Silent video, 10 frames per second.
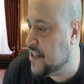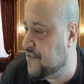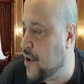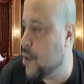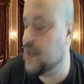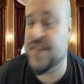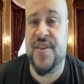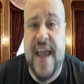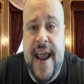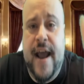folks.
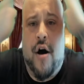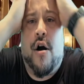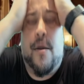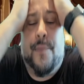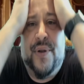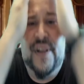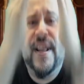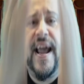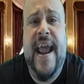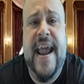They are
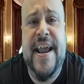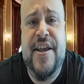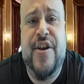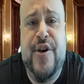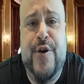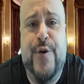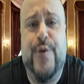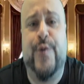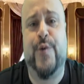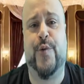playing
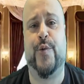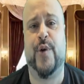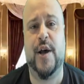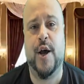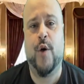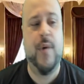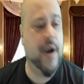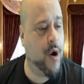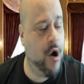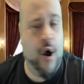you. We
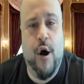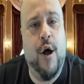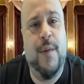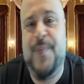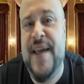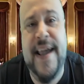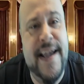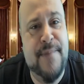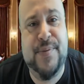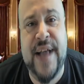are all
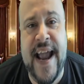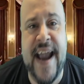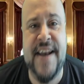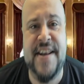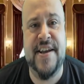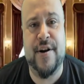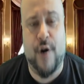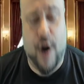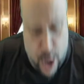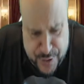being played here.
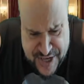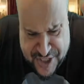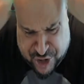All these